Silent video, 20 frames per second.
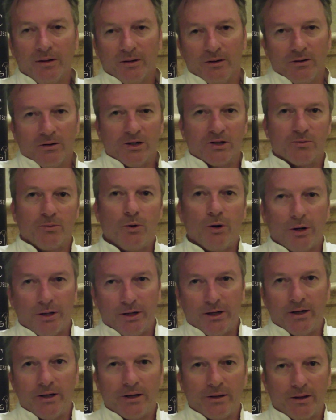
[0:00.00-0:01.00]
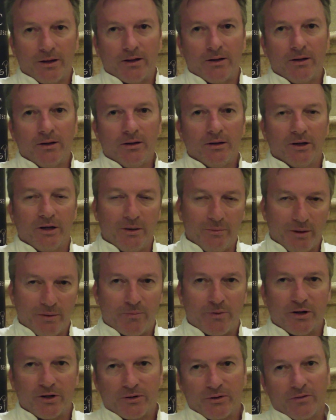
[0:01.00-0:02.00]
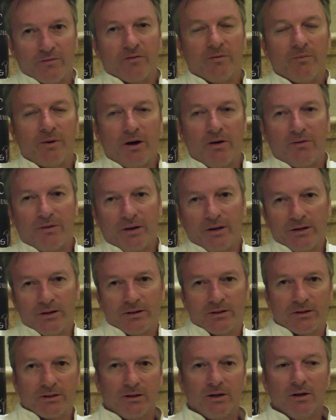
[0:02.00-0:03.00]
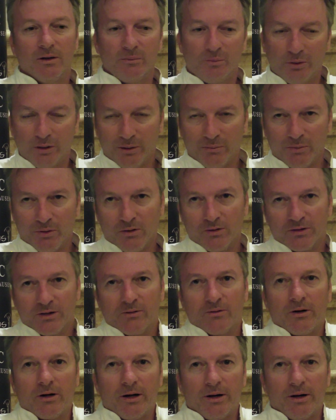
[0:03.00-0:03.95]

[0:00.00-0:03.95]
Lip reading: Guys working together, keeping pressure on from both ends, putting balls in the right